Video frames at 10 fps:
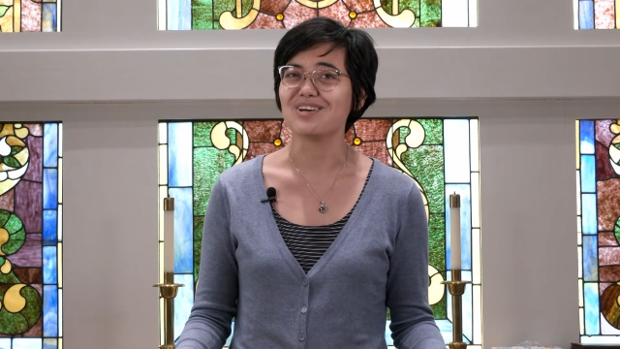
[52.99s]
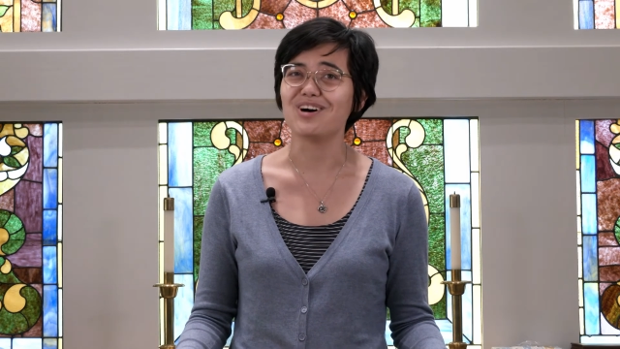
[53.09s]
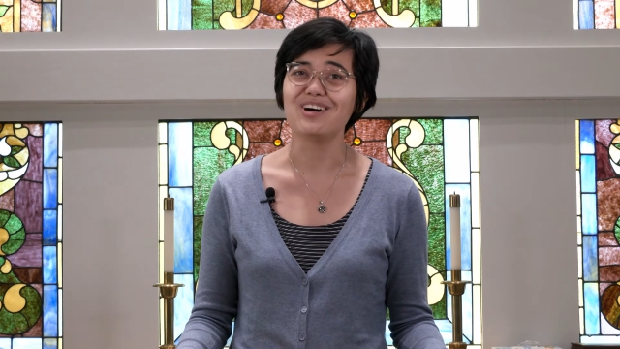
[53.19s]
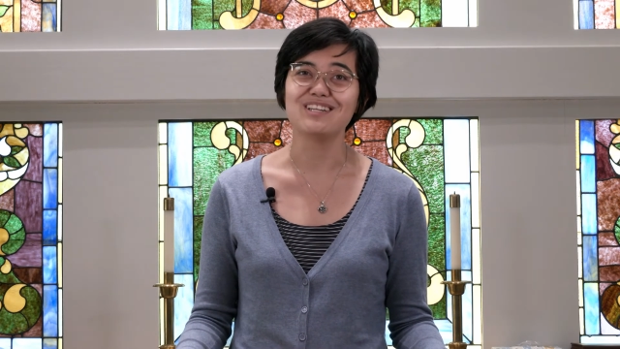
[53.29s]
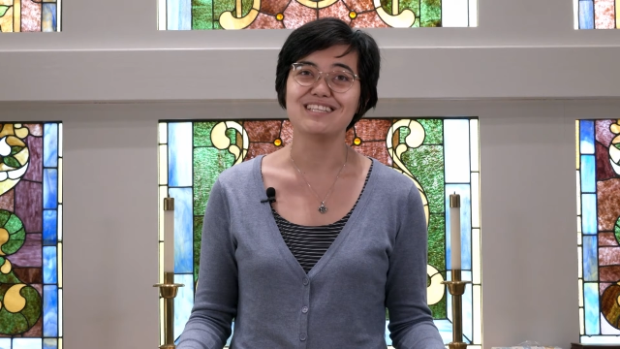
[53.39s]

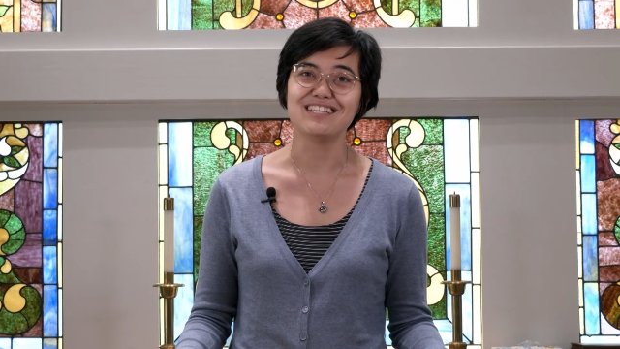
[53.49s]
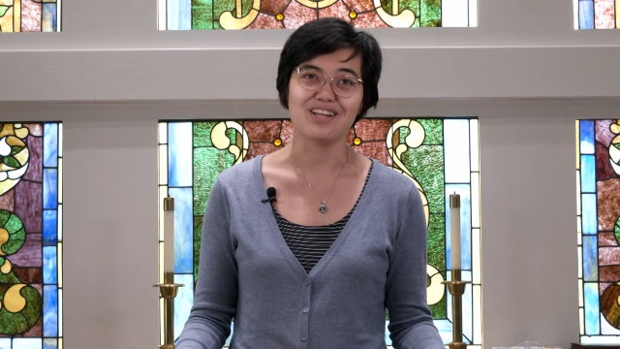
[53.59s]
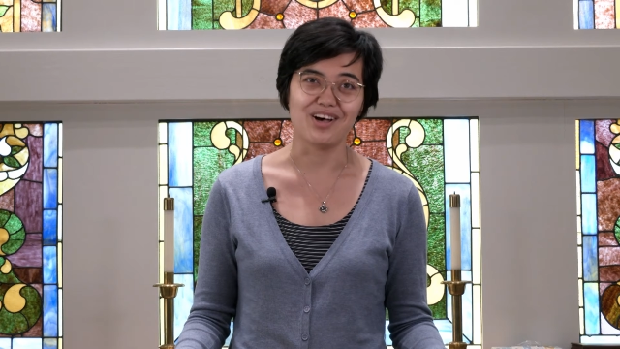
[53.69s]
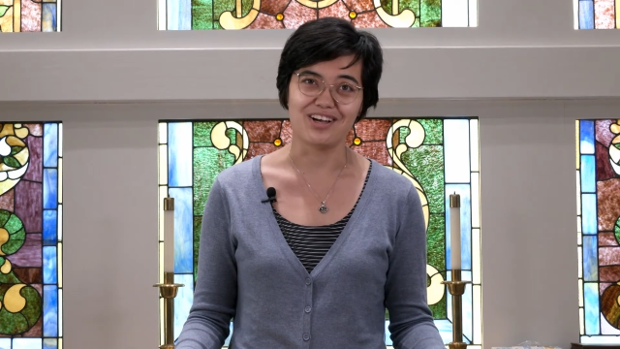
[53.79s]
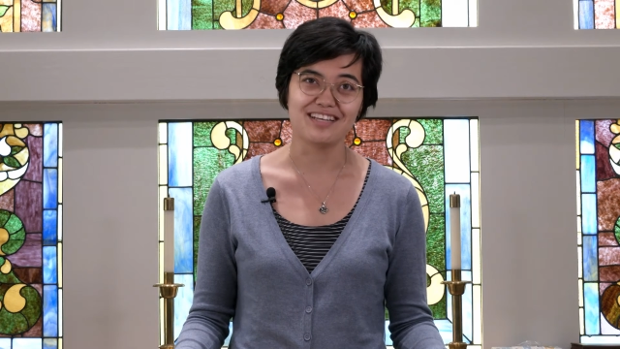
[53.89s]
all
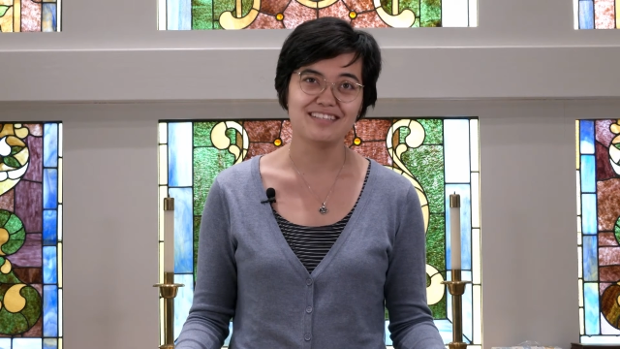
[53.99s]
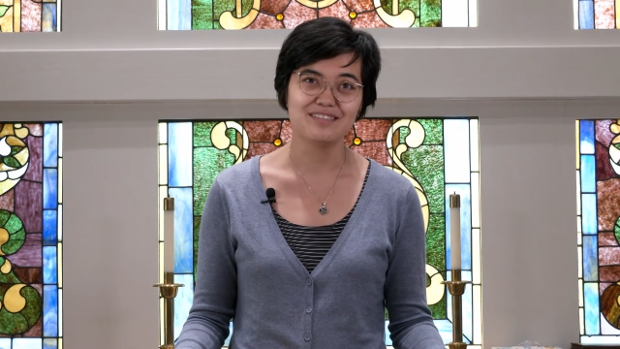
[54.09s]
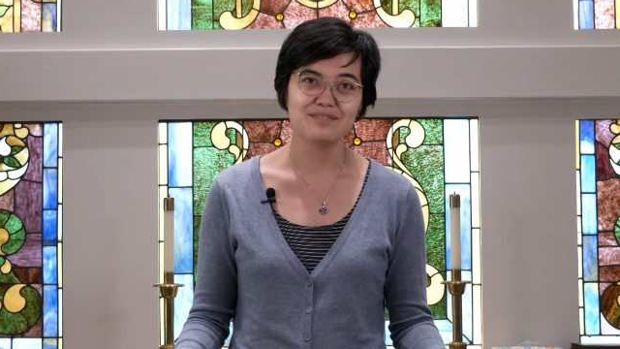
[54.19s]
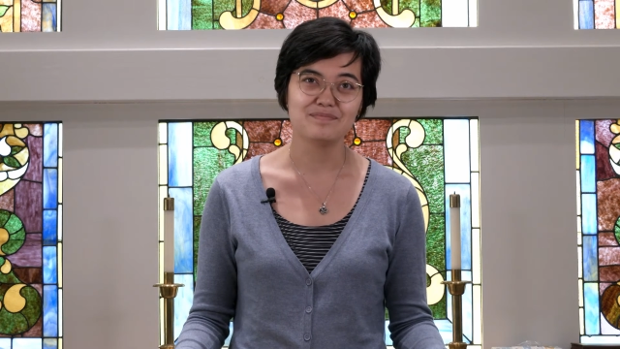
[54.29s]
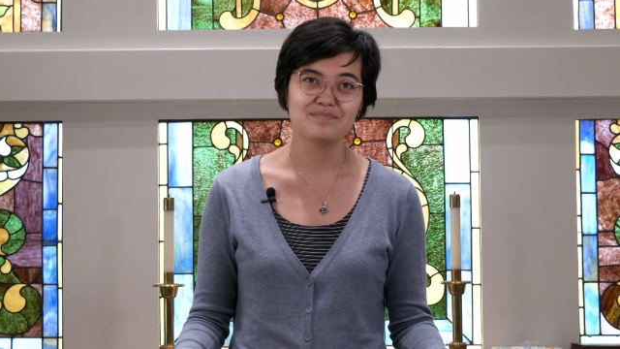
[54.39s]
along.
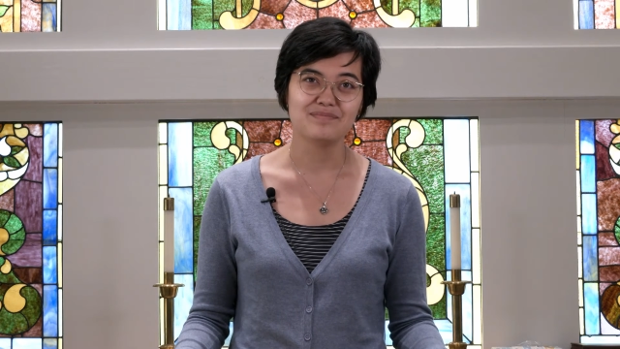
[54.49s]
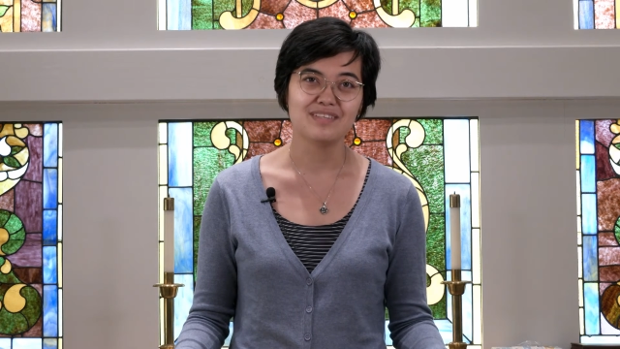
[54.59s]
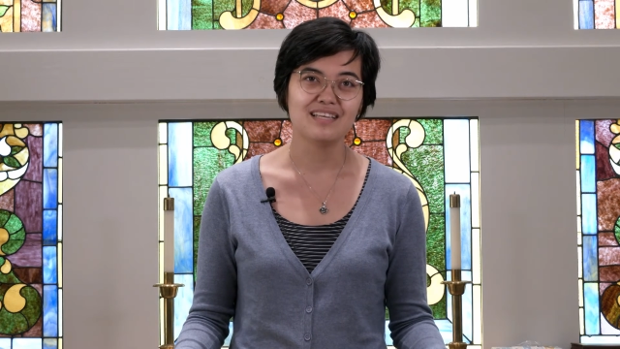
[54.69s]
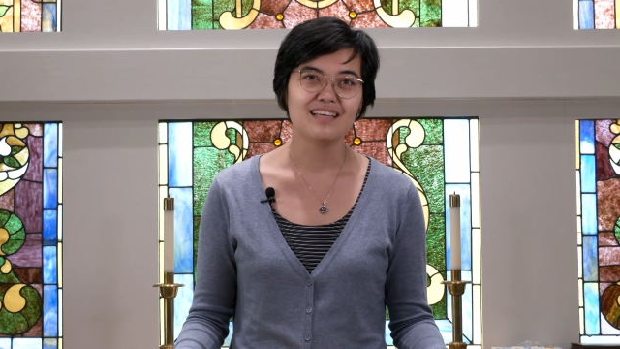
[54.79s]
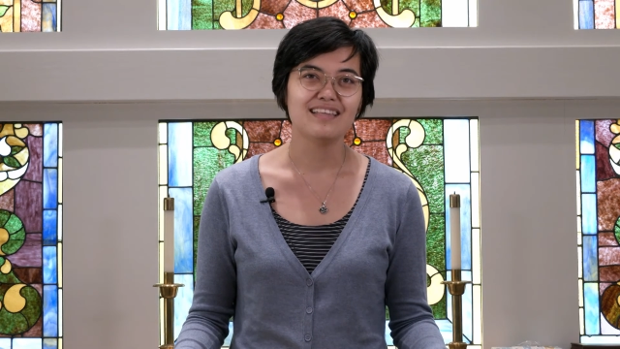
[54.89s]

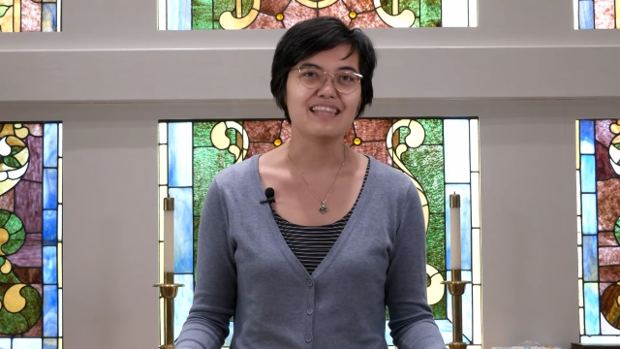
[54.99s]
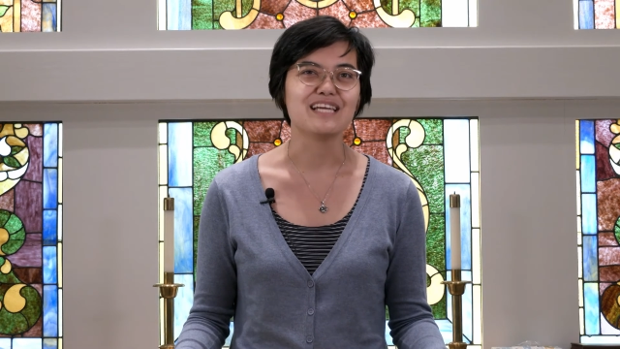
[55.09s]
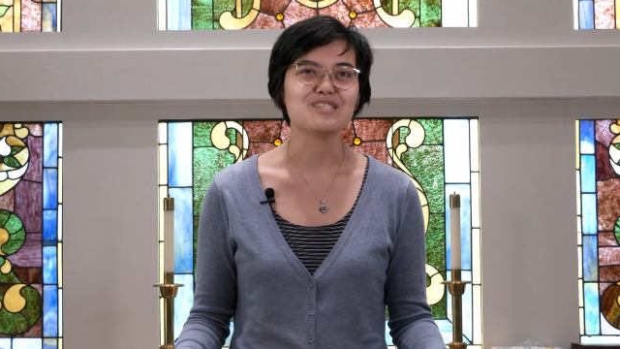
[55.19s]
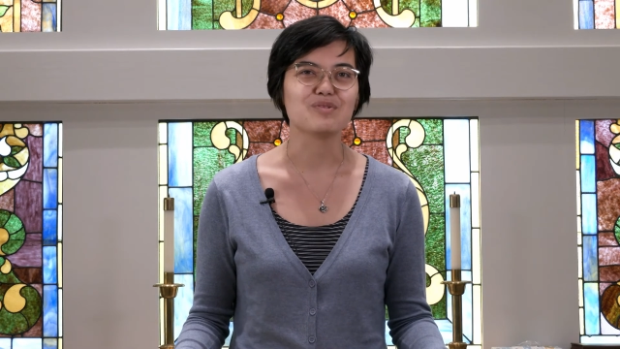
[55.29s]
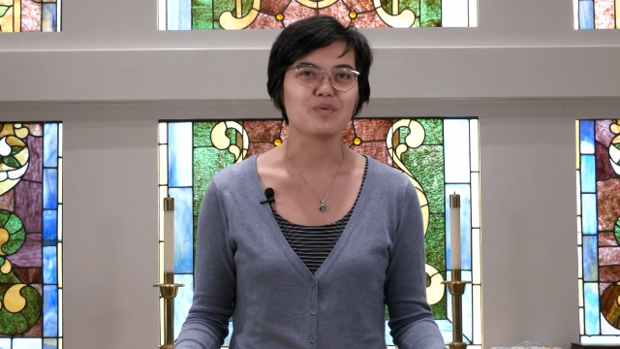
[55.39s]

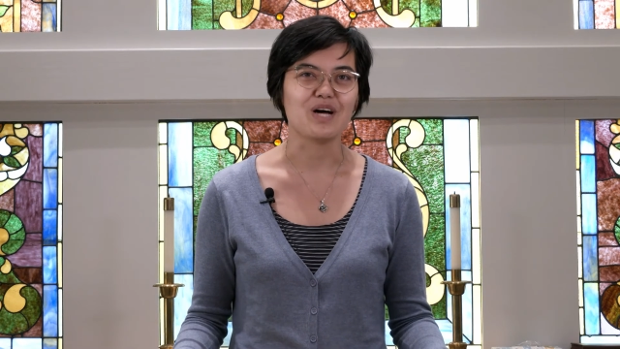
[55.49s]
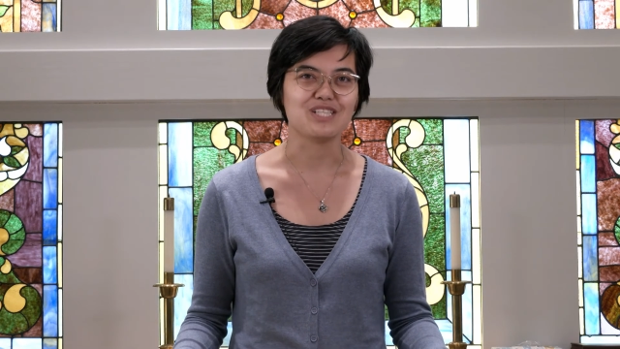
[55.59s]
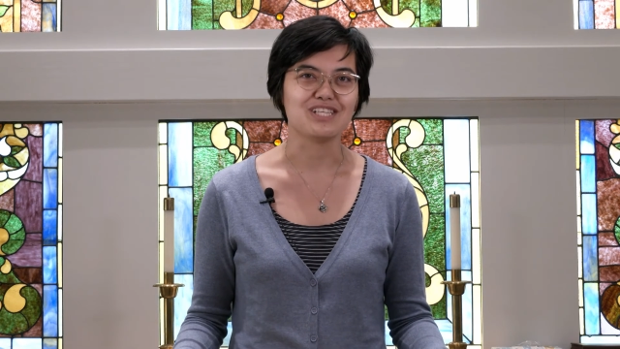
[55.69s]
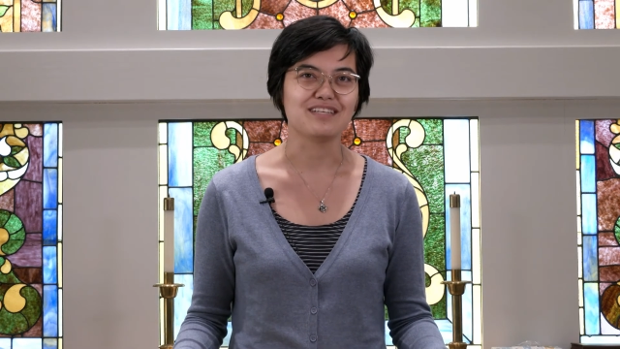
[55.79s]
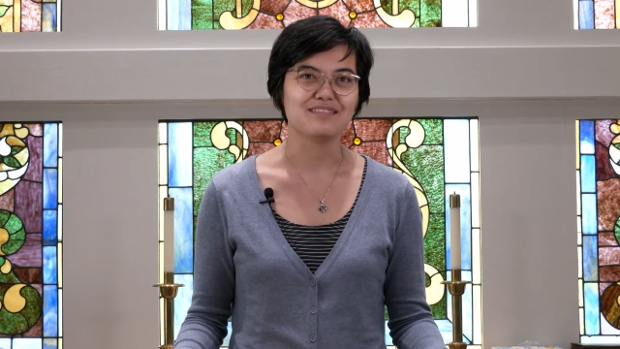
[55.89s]
Thanks for
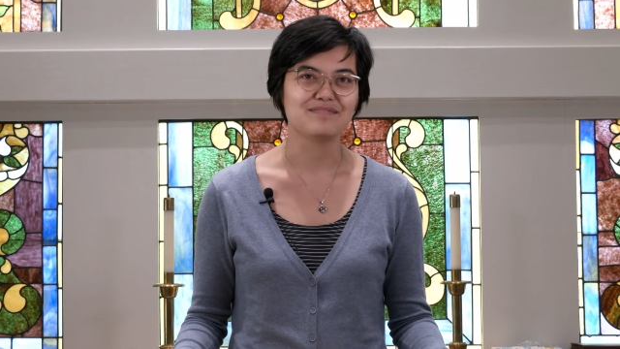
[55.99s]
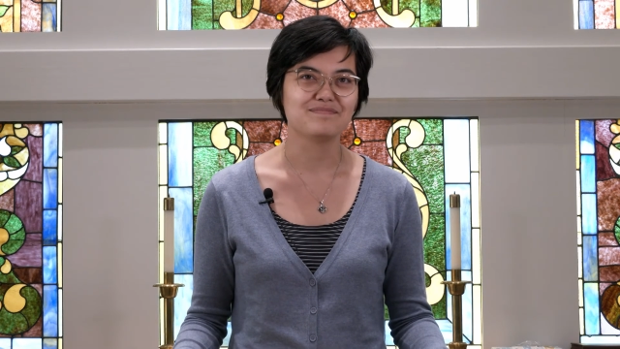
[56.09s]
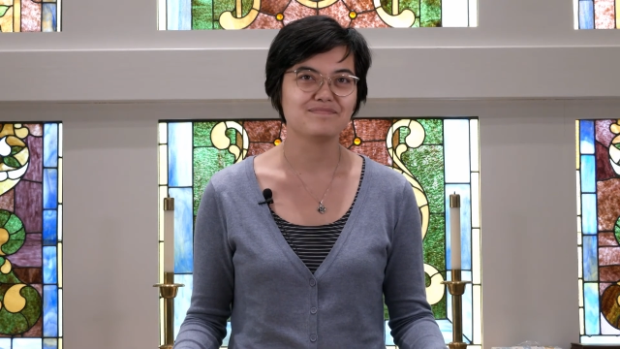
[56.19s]
watching.